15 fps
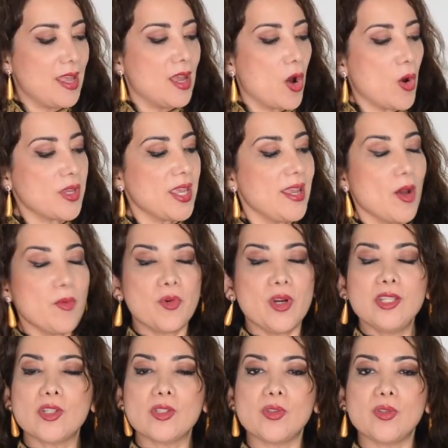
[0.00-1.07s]
Okay, I'm going
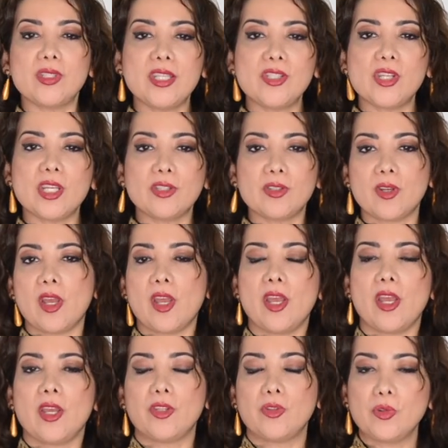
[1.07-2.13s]
just to teach it
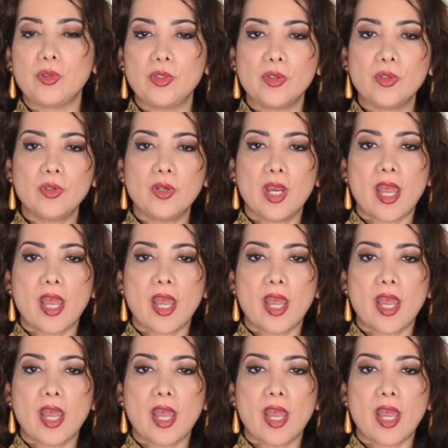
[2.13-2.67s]
to you,